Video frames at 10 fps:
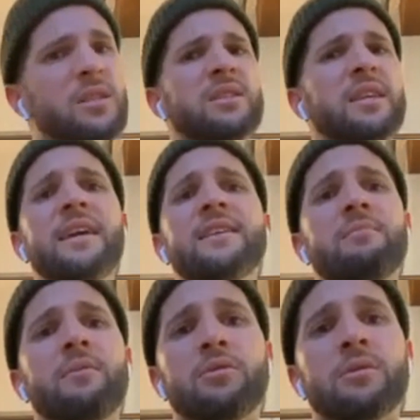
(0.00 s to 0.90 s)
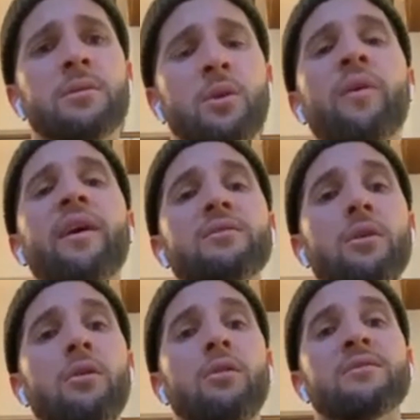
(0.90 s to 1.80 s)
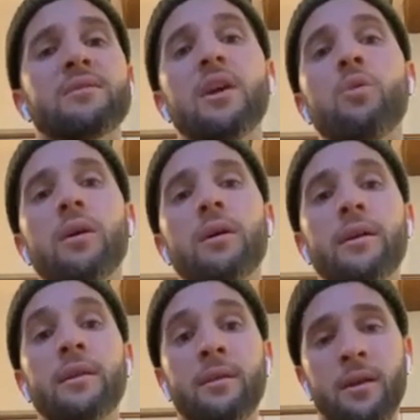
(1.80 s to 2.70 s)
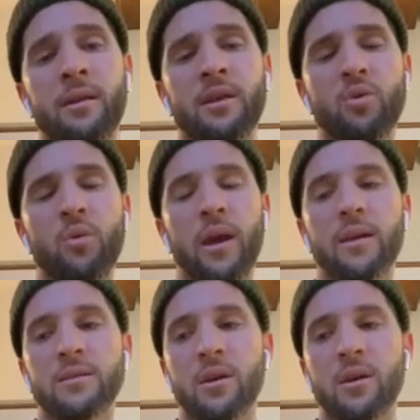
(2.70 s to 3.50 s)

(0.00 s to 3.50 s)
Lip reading: just easy because the wickets are a lot slower in the UK.